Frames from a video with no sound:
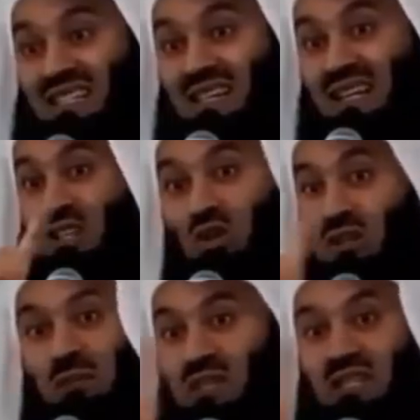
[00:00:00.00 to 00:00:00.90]
It's
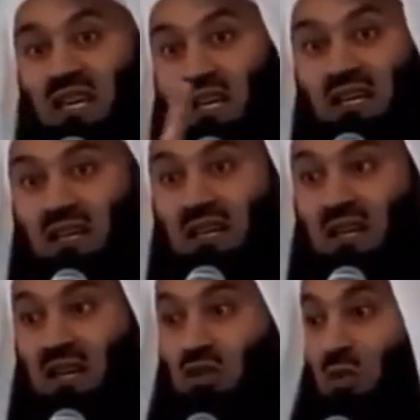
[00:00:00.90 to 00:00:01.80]
not a
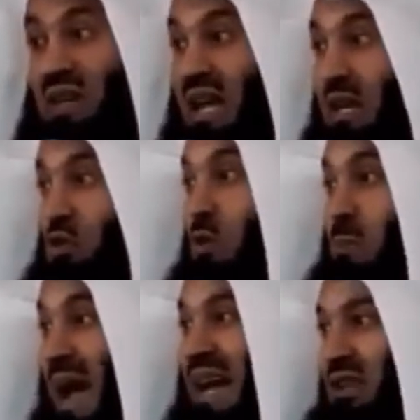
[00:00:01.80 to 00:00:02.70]
mistake. So when they do
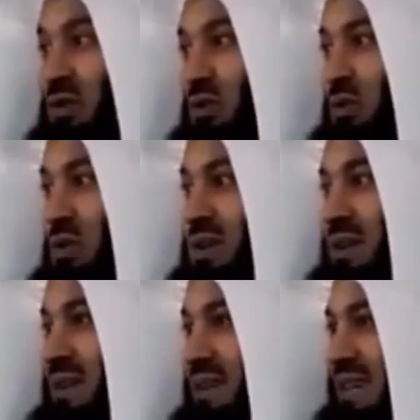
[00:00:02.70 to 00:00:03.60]
bad to
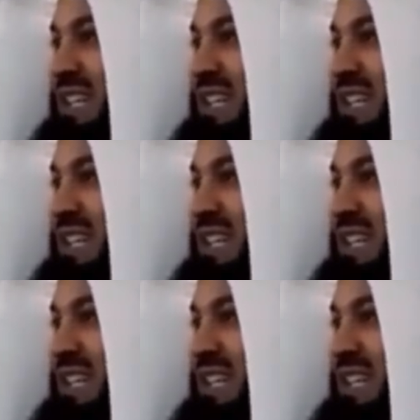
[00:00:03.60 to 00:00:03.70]
you,